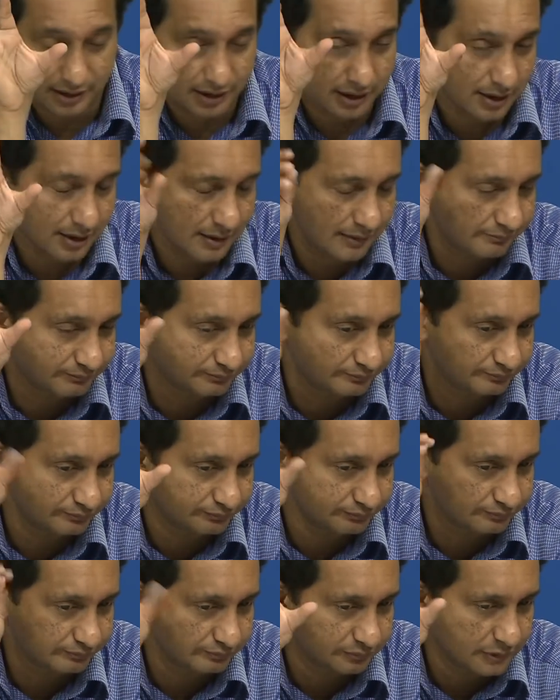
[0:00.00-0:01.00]

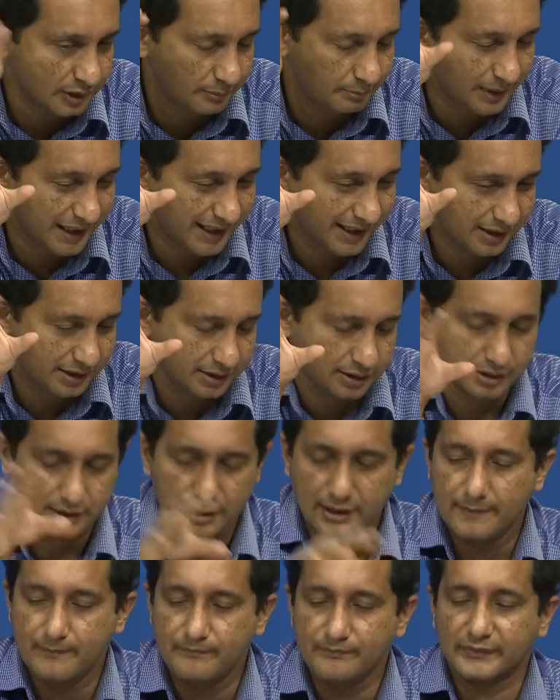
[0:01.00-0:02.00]
um, blink.
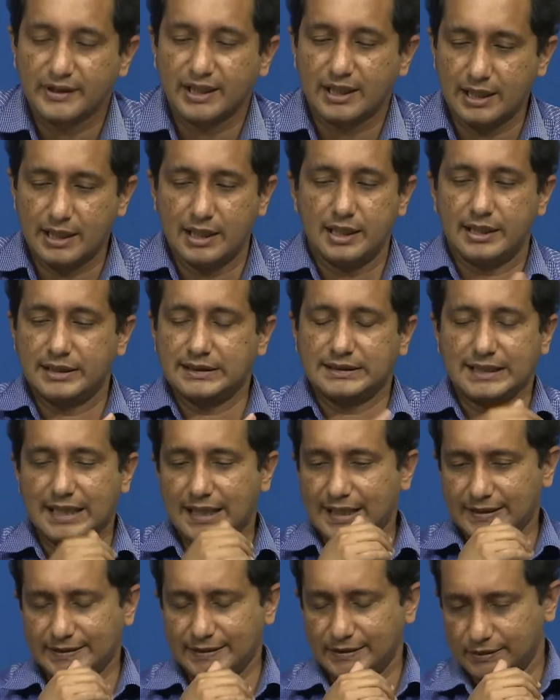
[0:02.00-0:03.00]
Uh, it's
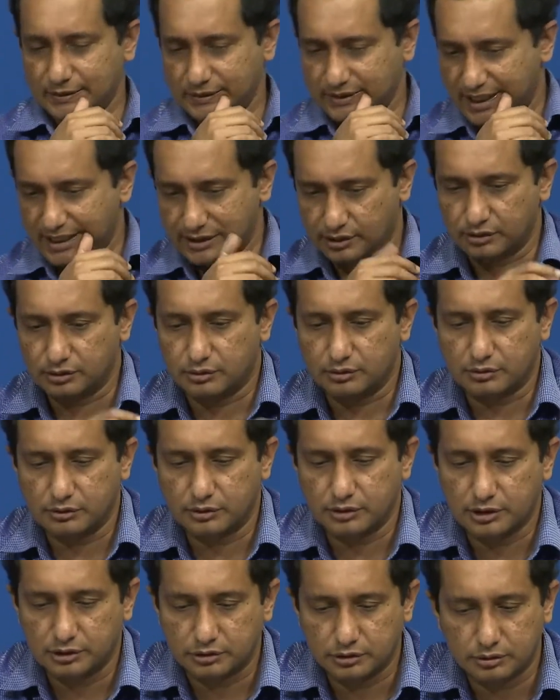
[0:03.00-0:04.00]
connected to that. So,
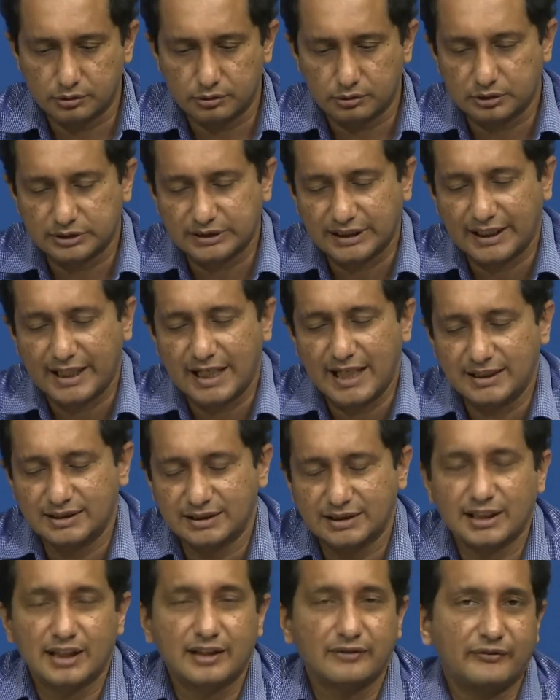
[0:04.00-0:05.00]
uh, so
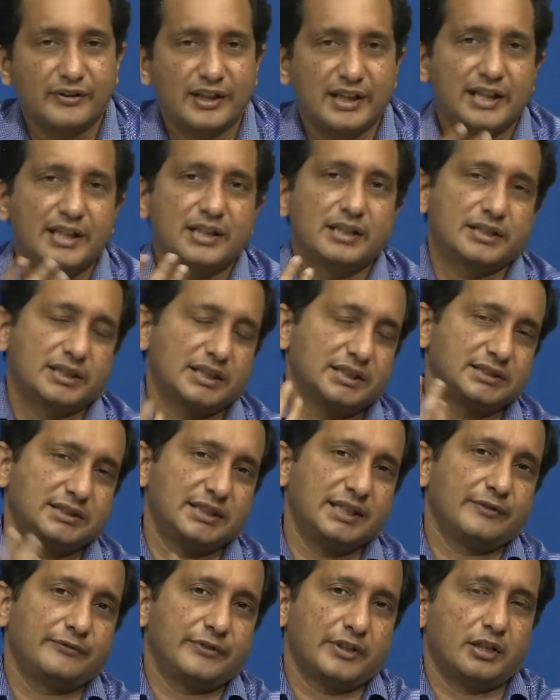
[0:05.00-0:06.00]
saccades are very
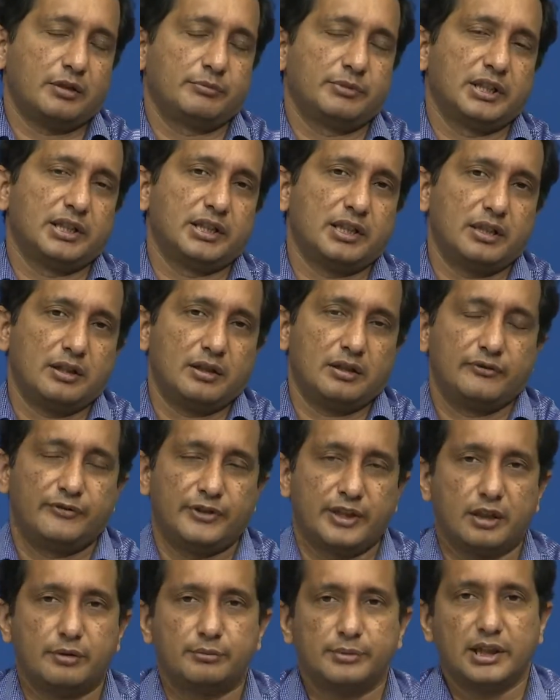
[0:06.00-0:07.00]
interesting phenomena uh,
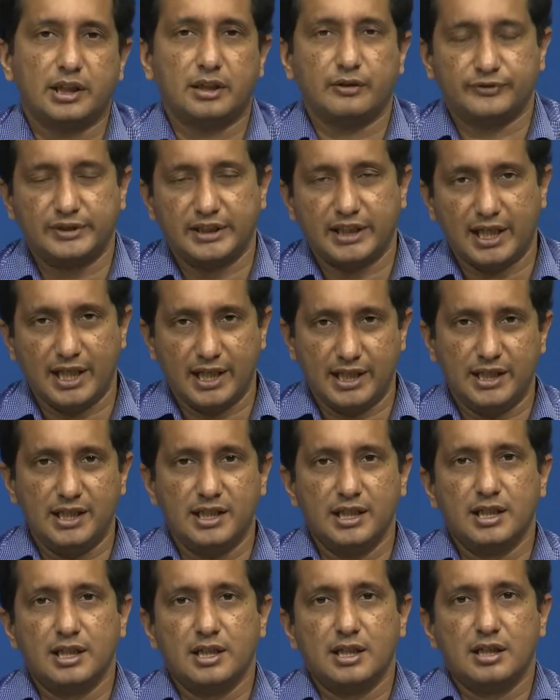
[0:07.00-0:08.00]
phenomena of the eye,
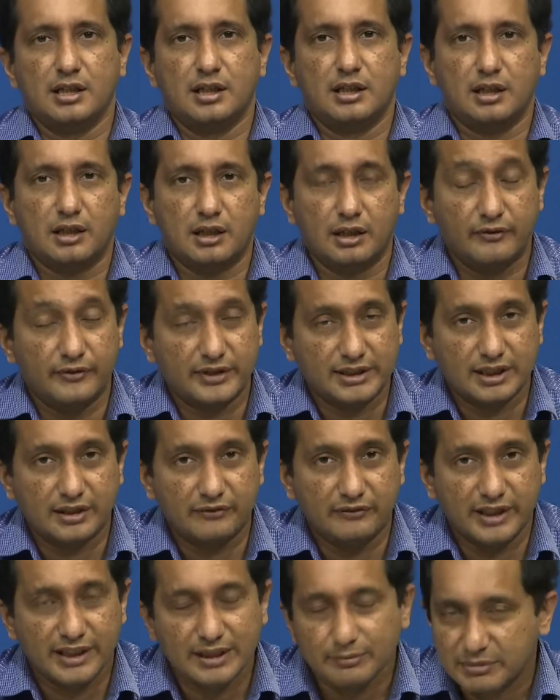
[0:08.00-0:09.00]
uh, which are
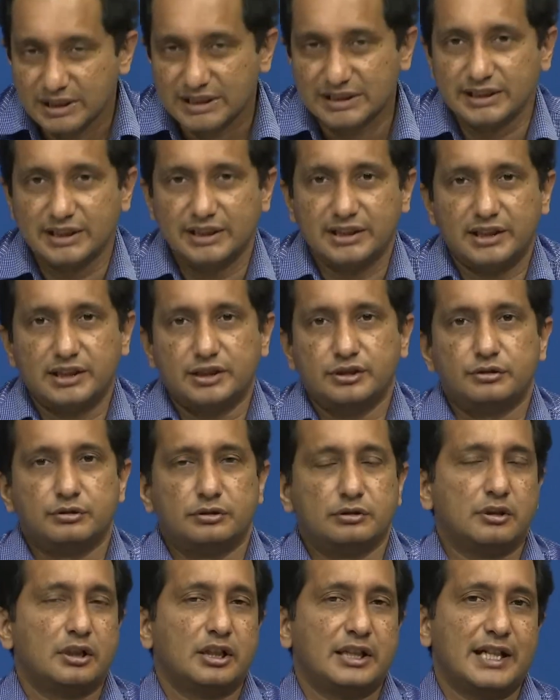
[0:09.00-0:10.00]
very mysterious. You
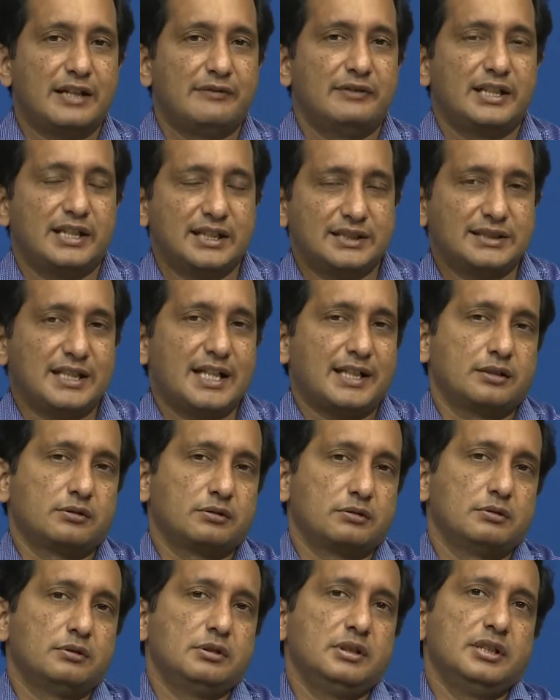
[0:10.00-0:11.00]
do not have an exact
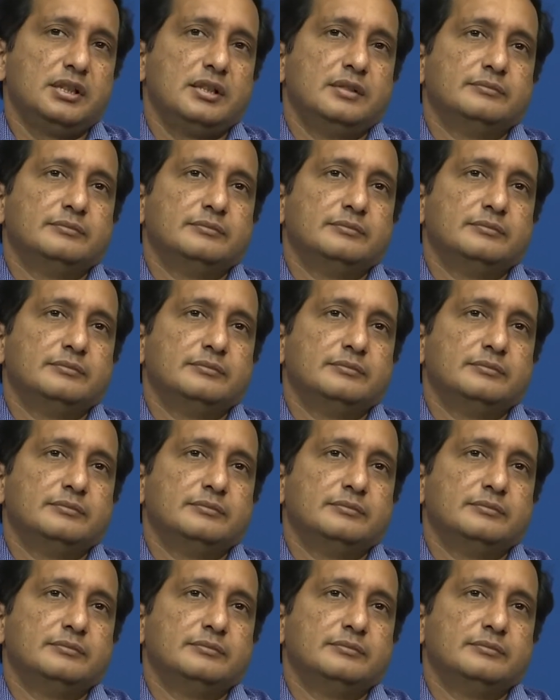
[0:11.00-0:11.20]
role.